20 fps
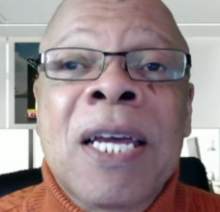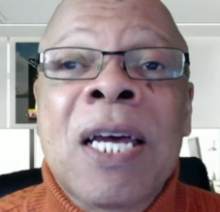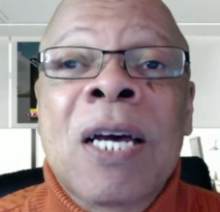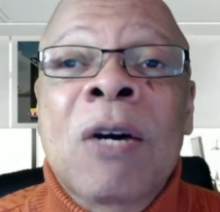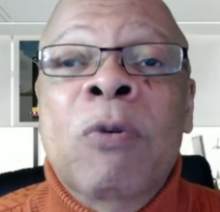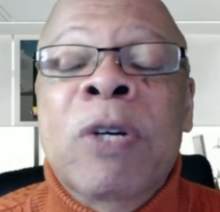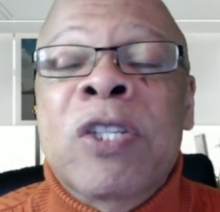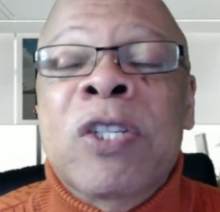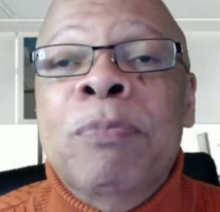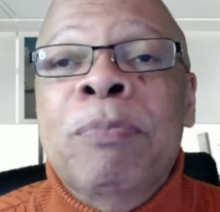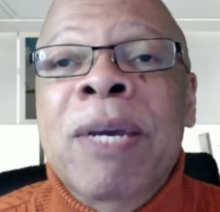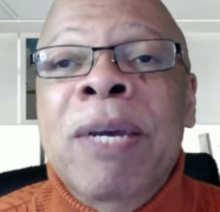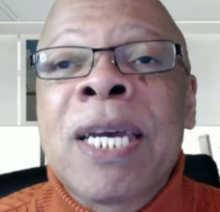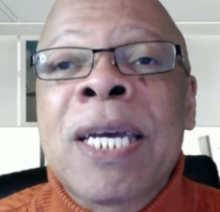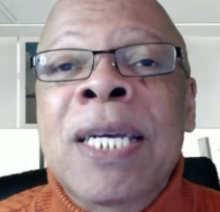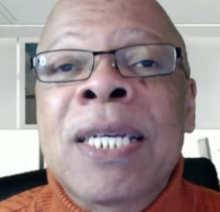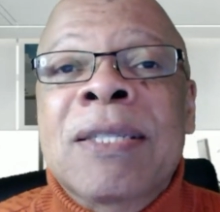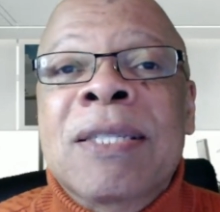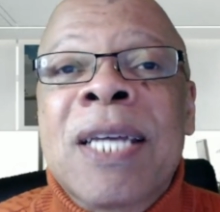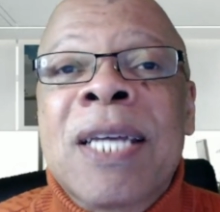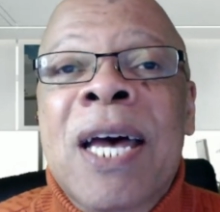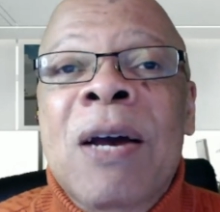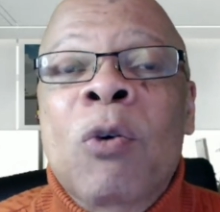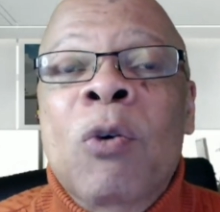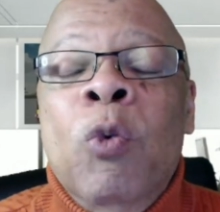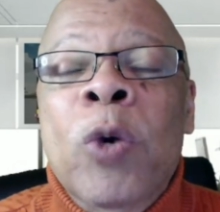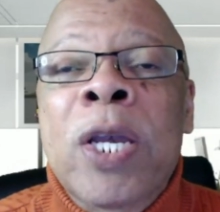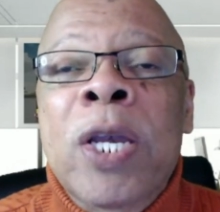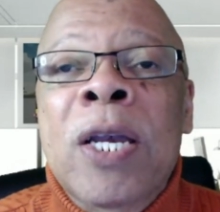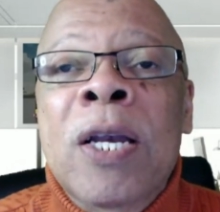which means that
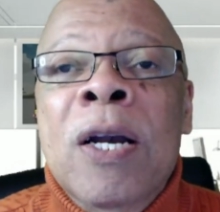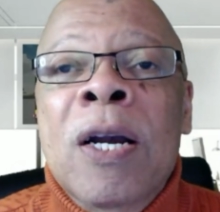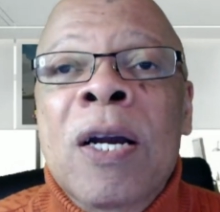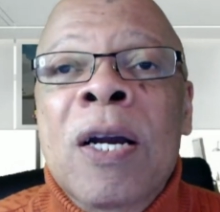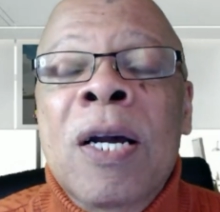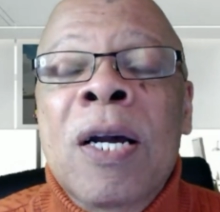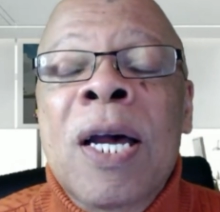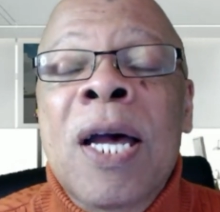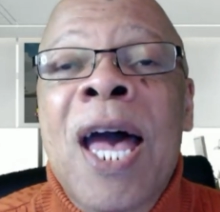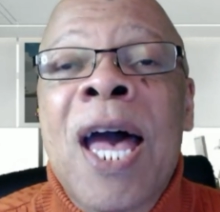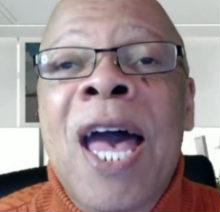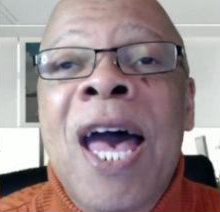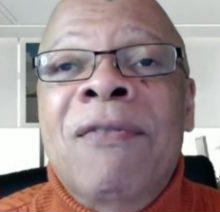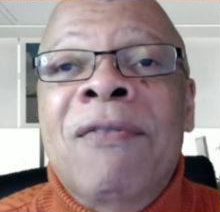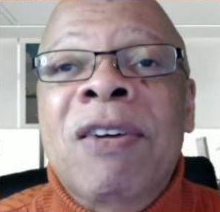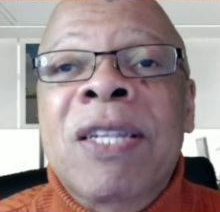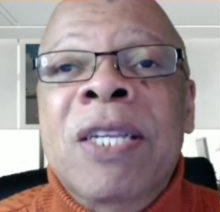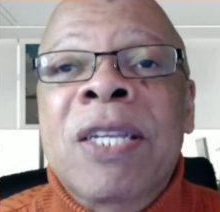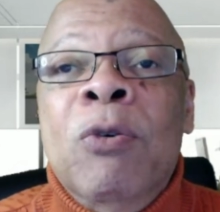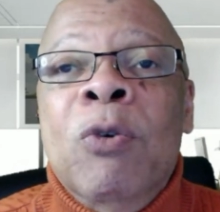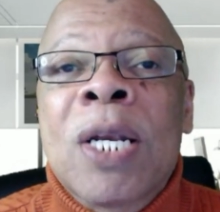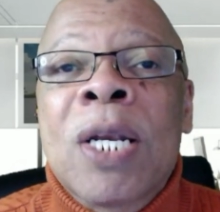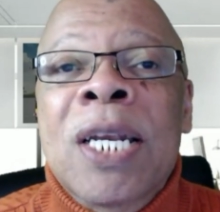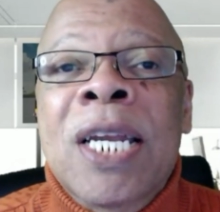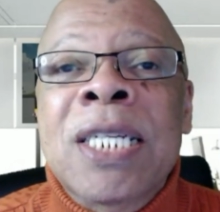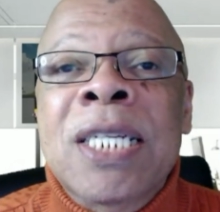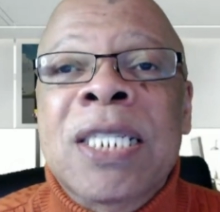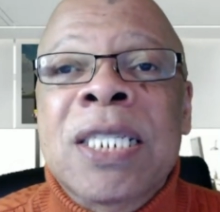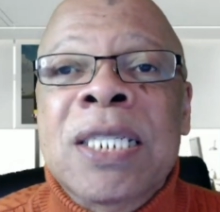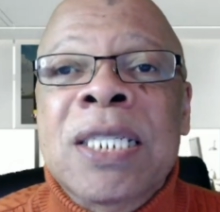we are having the
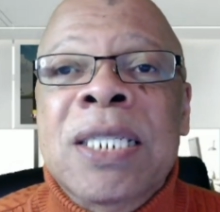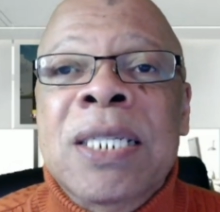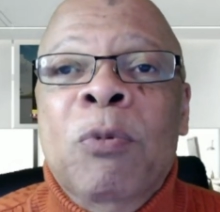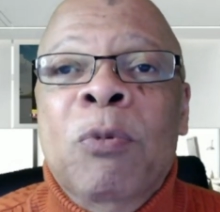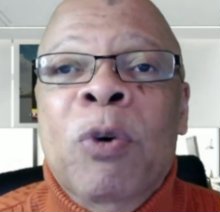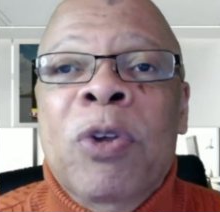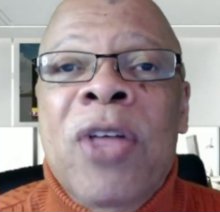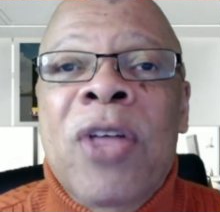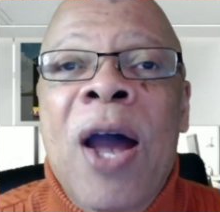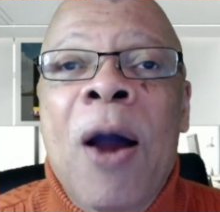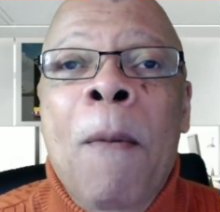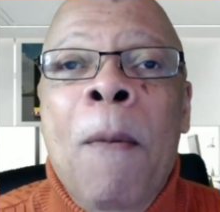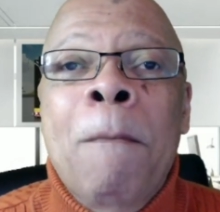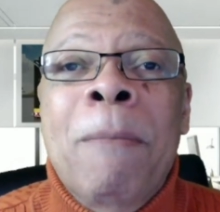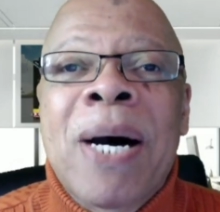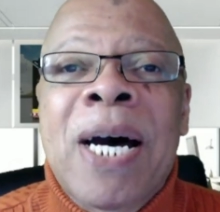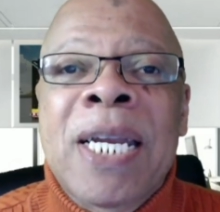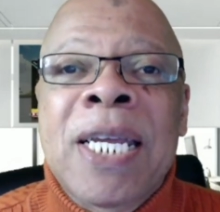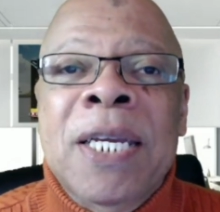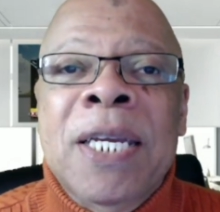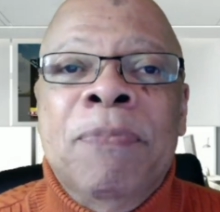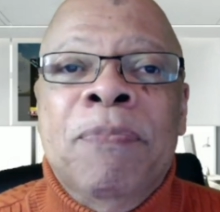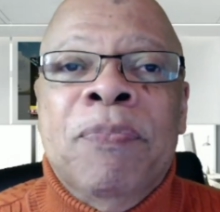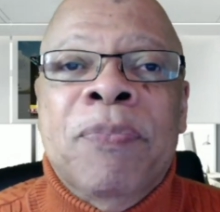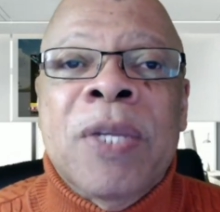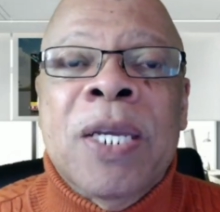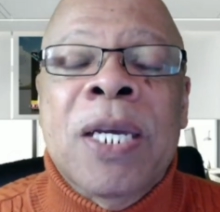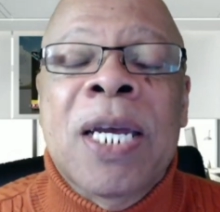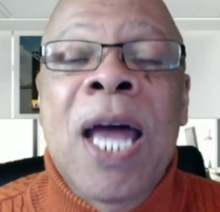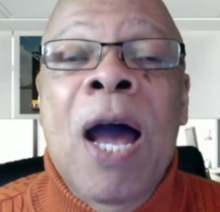relationship with our money.
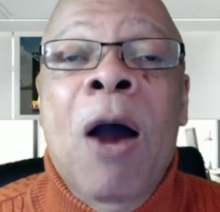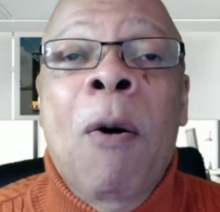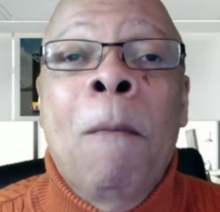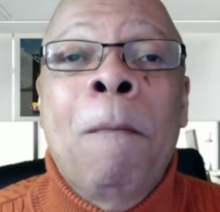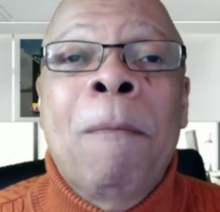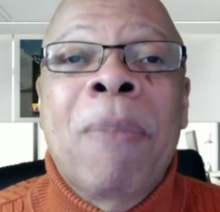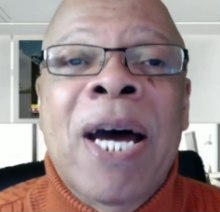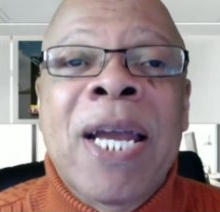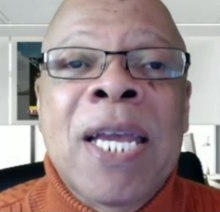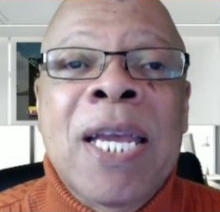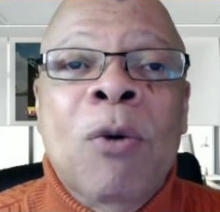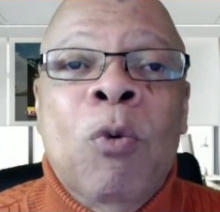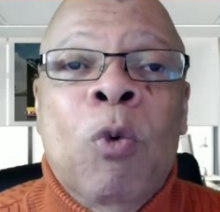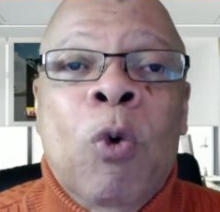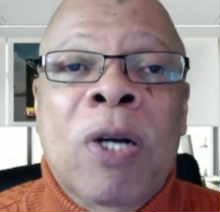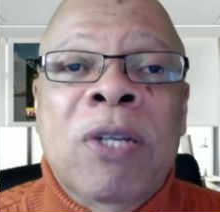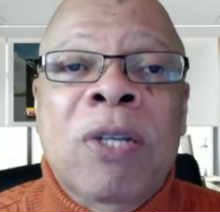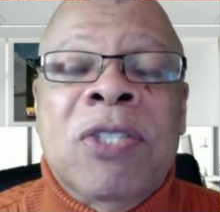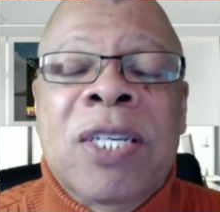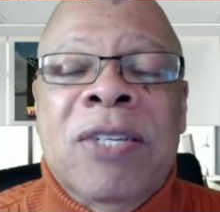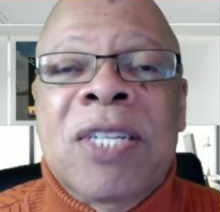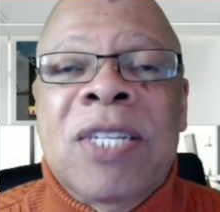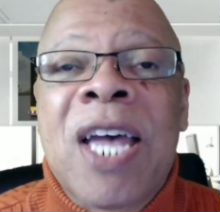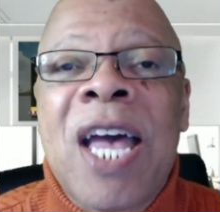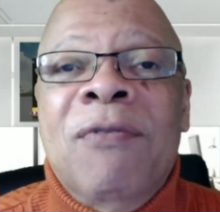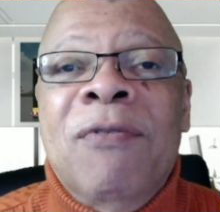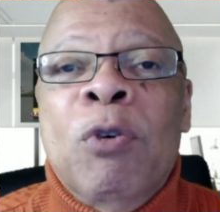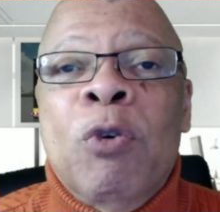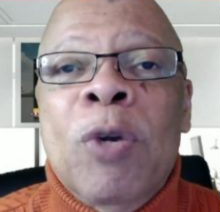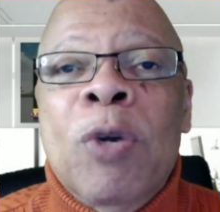And our money wants us to
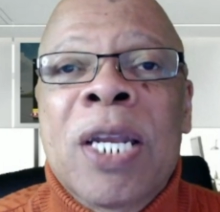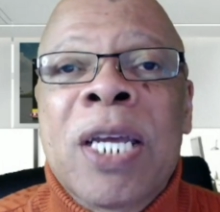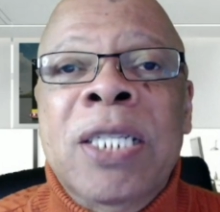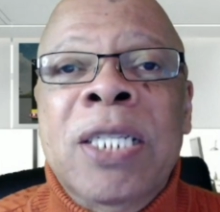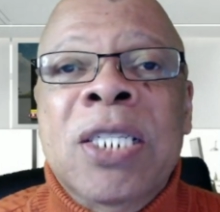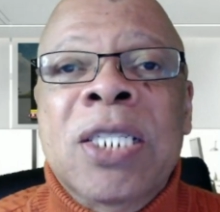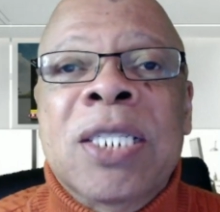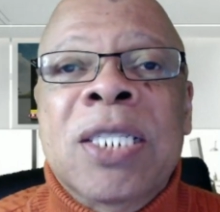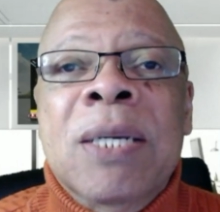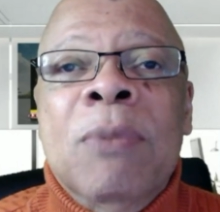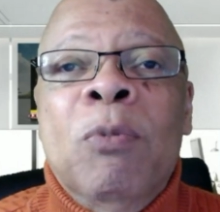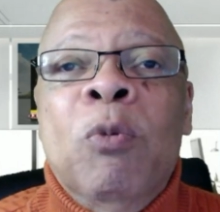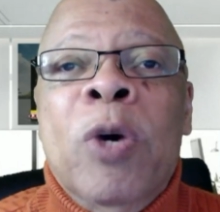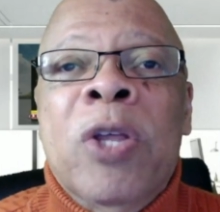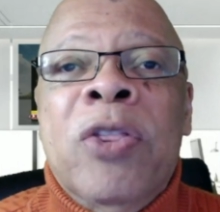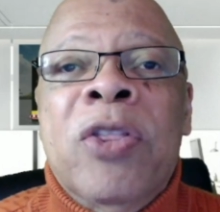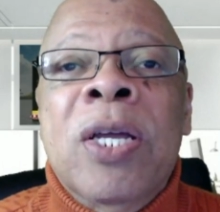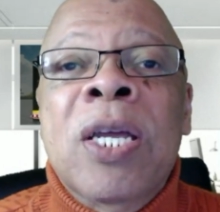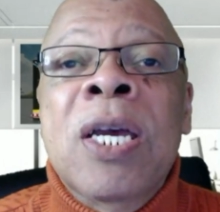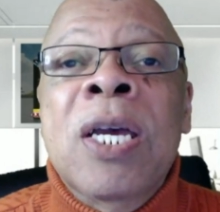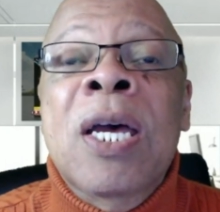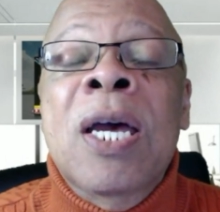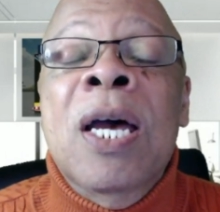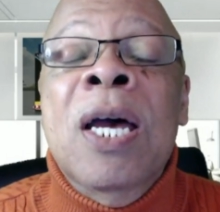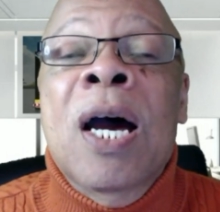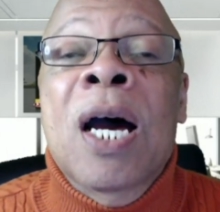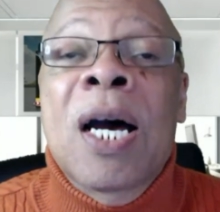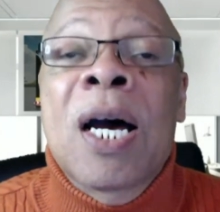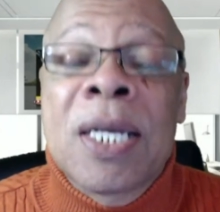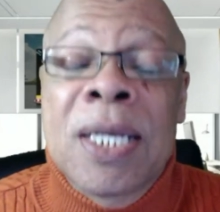have a relationship with it,
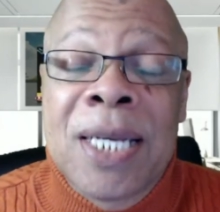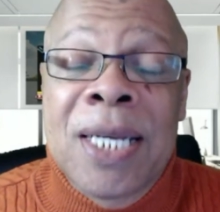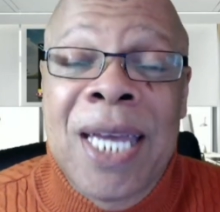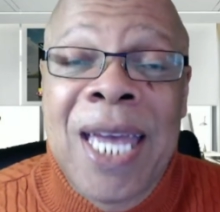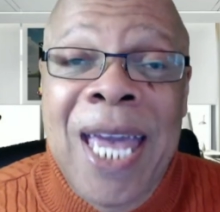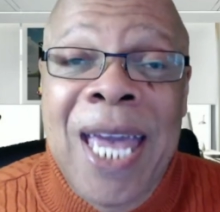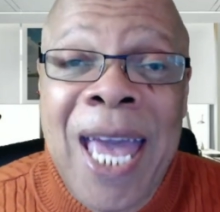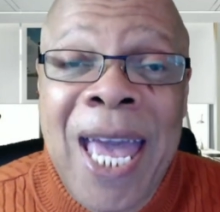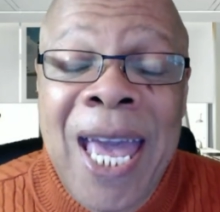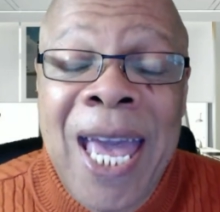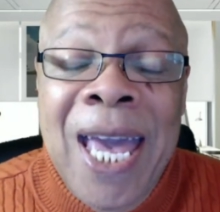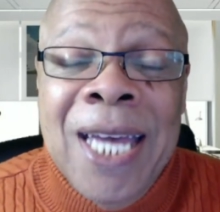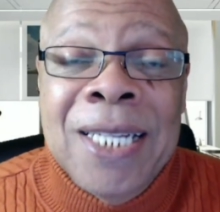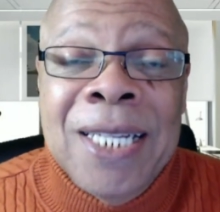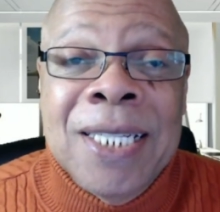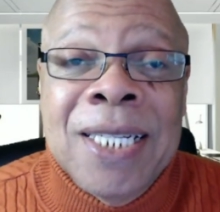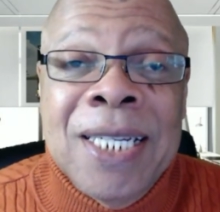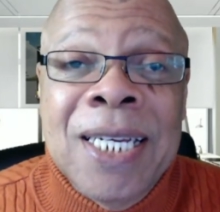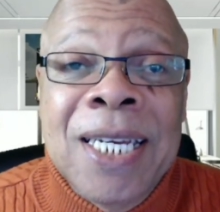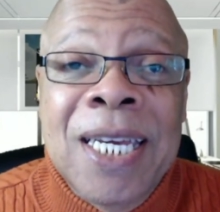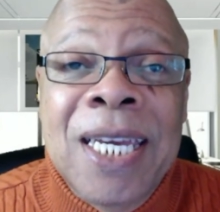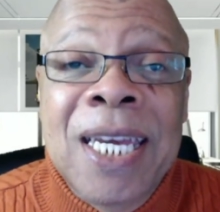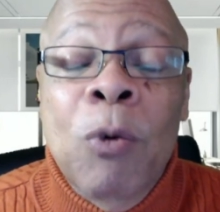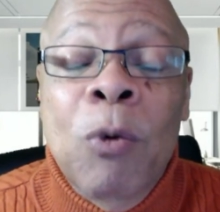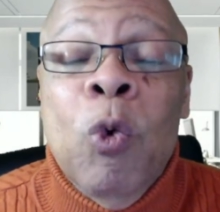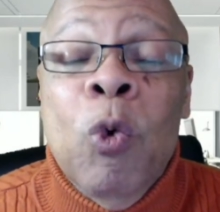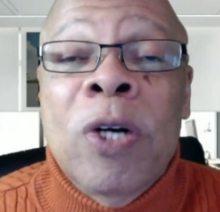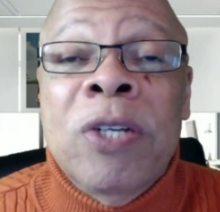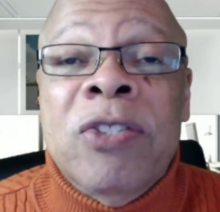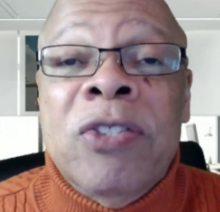and it
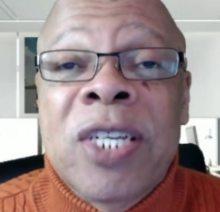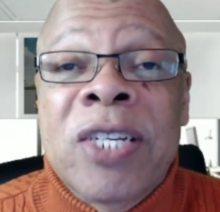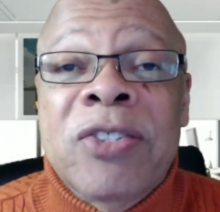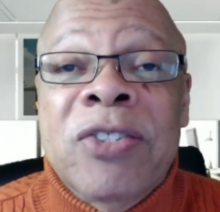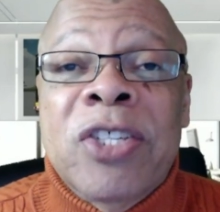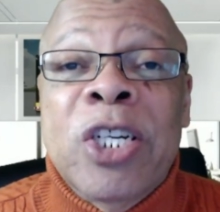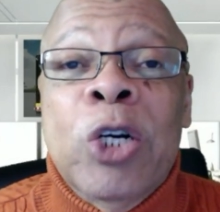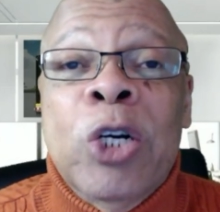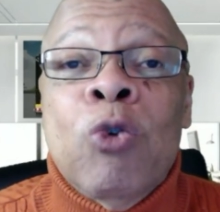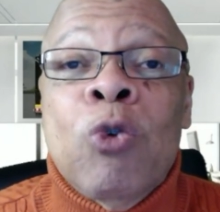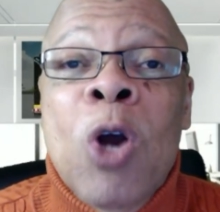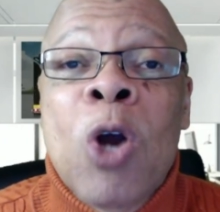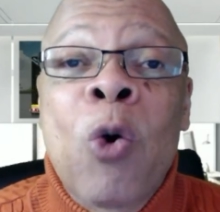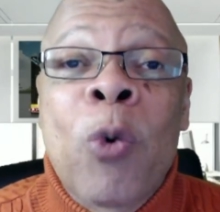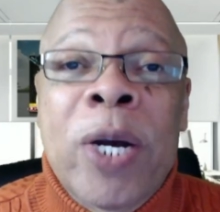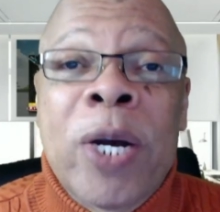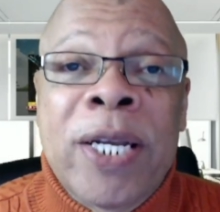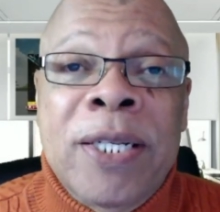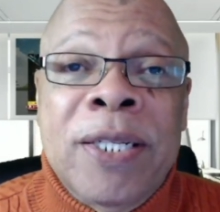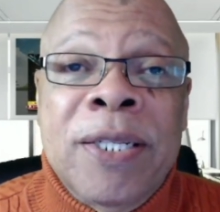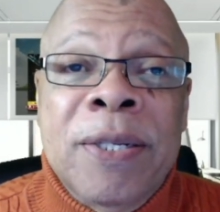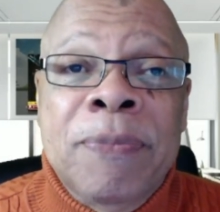wants us to grow it.